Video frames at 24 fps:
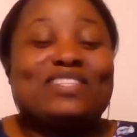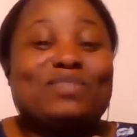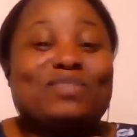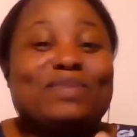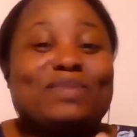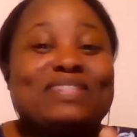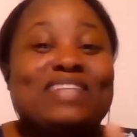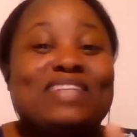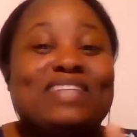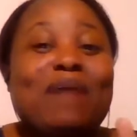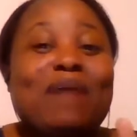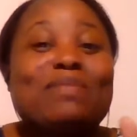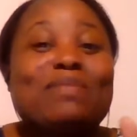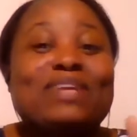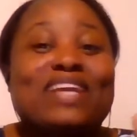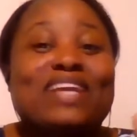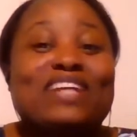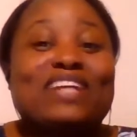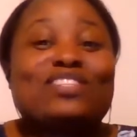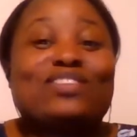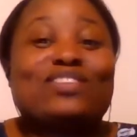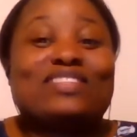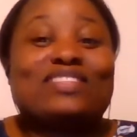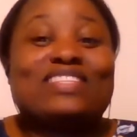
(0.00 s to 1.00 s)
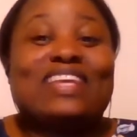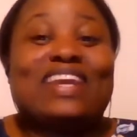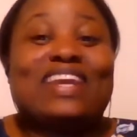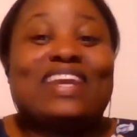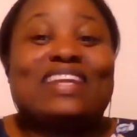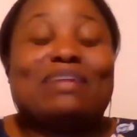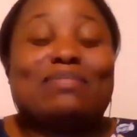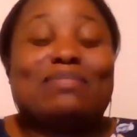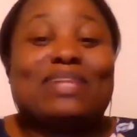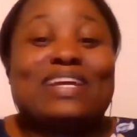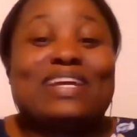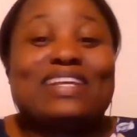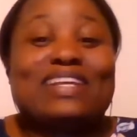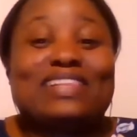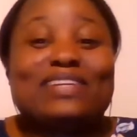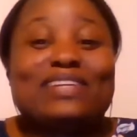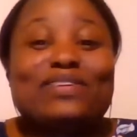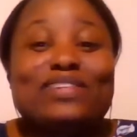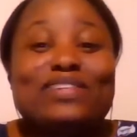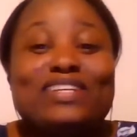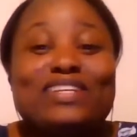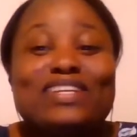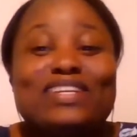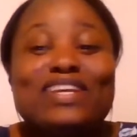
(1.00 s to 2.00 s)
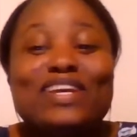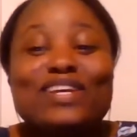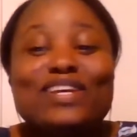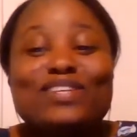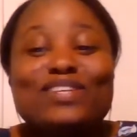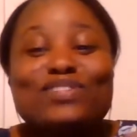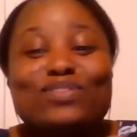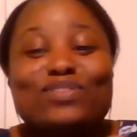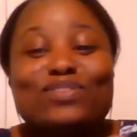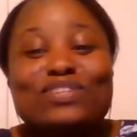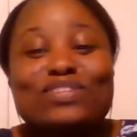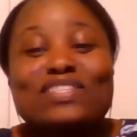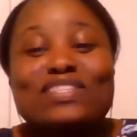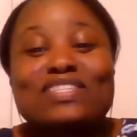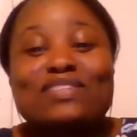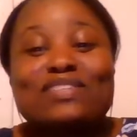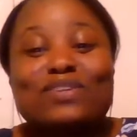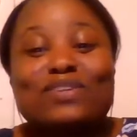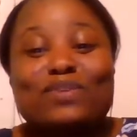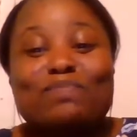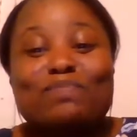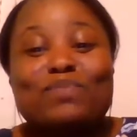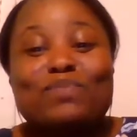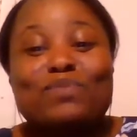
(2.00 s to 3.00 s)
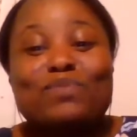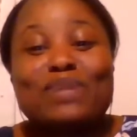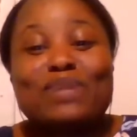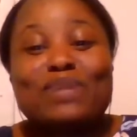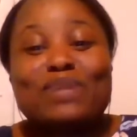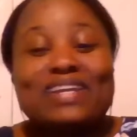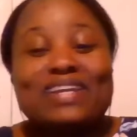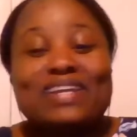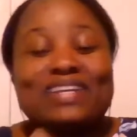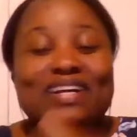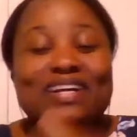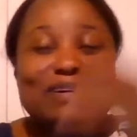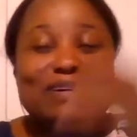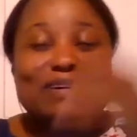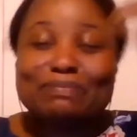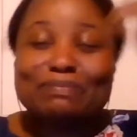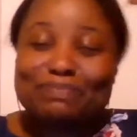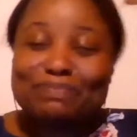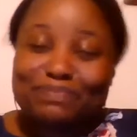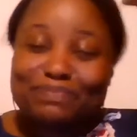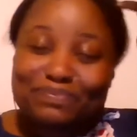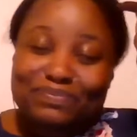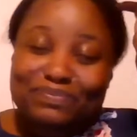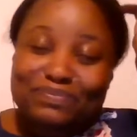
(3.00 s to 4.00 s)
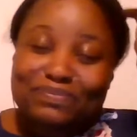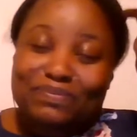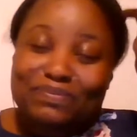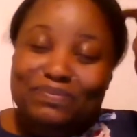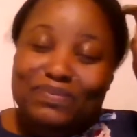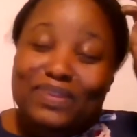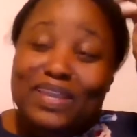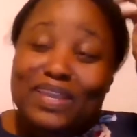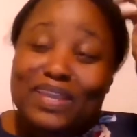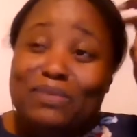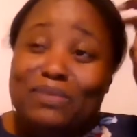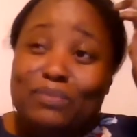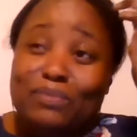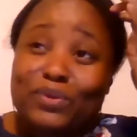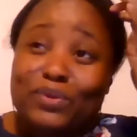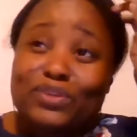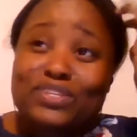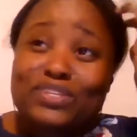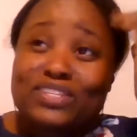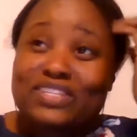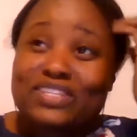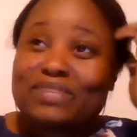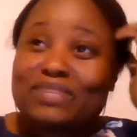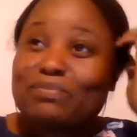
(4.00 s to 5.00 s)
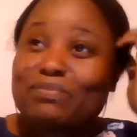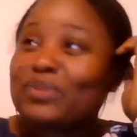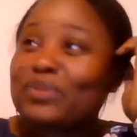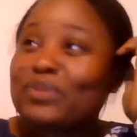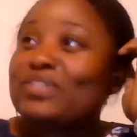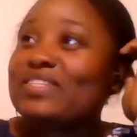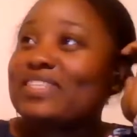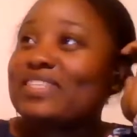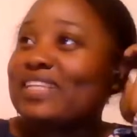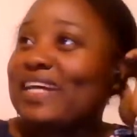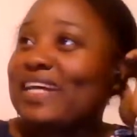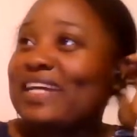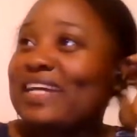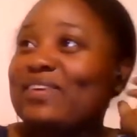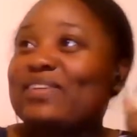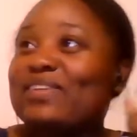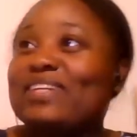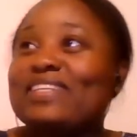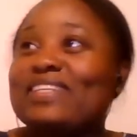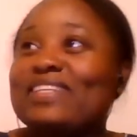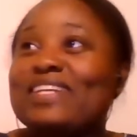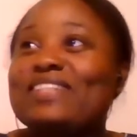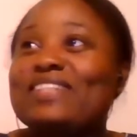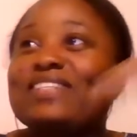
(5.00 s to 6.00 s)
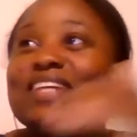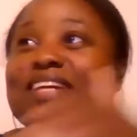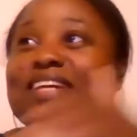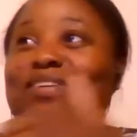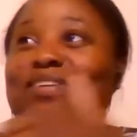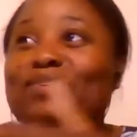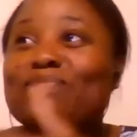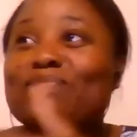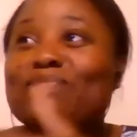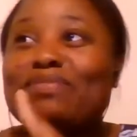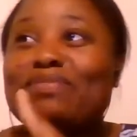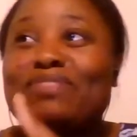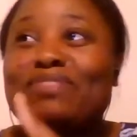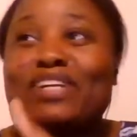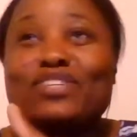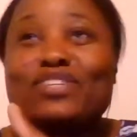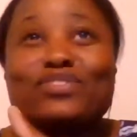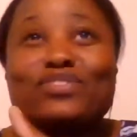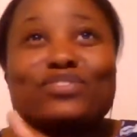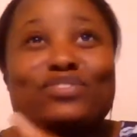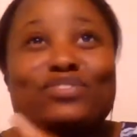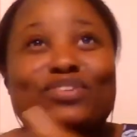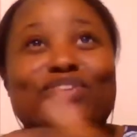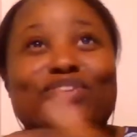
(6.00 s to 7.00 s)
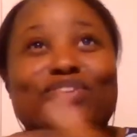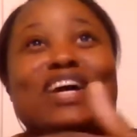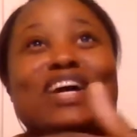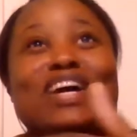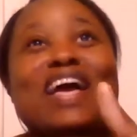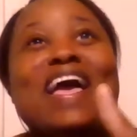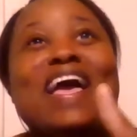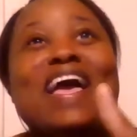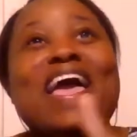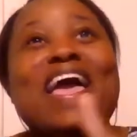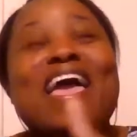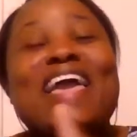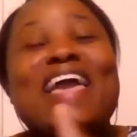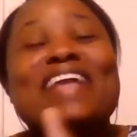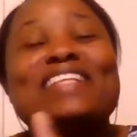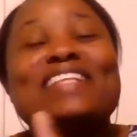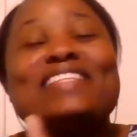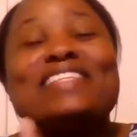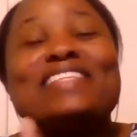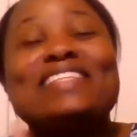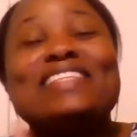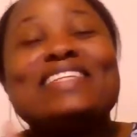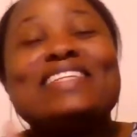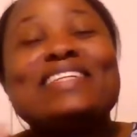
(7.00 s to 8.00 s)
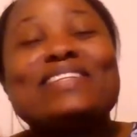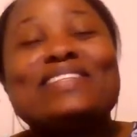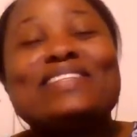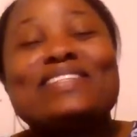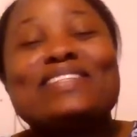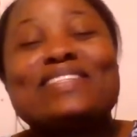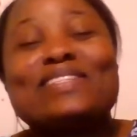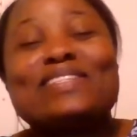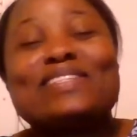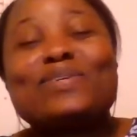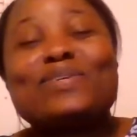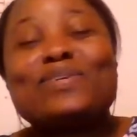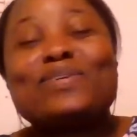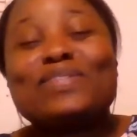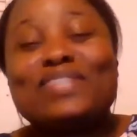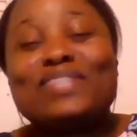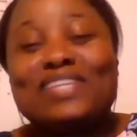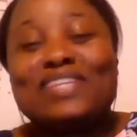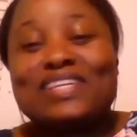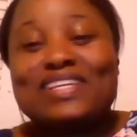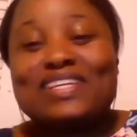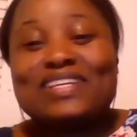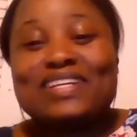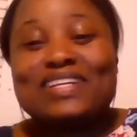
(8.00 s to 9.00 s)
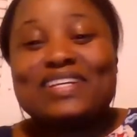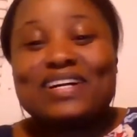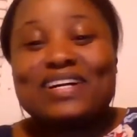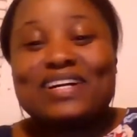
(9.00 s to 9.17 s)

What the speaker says: So by the time it got to 10, I'm like literally starts, put my emergency light on, and then kind of my flashers on, and slowly